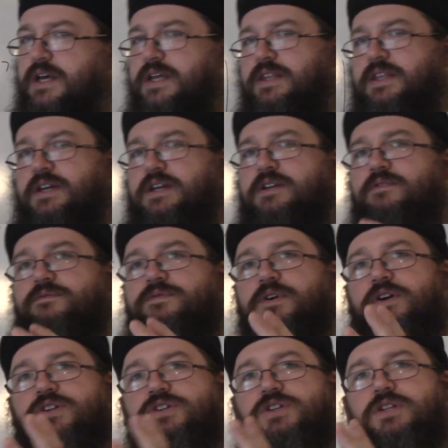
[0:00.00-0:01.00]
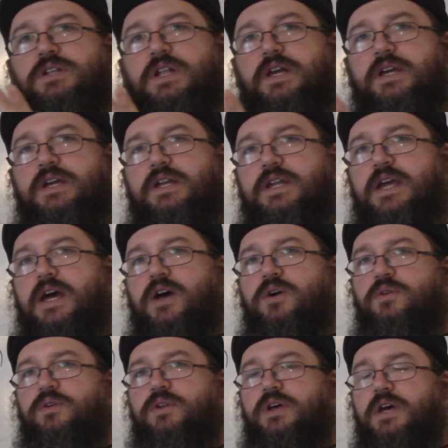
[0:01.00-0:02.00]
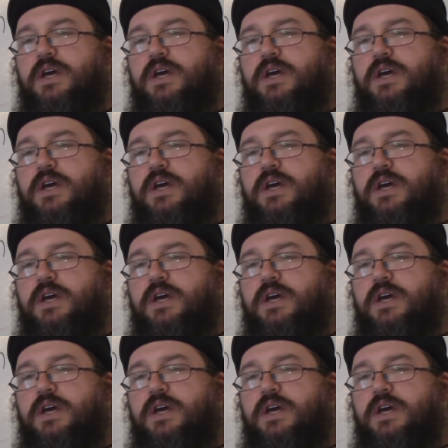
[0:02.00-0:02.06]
that can function like a noun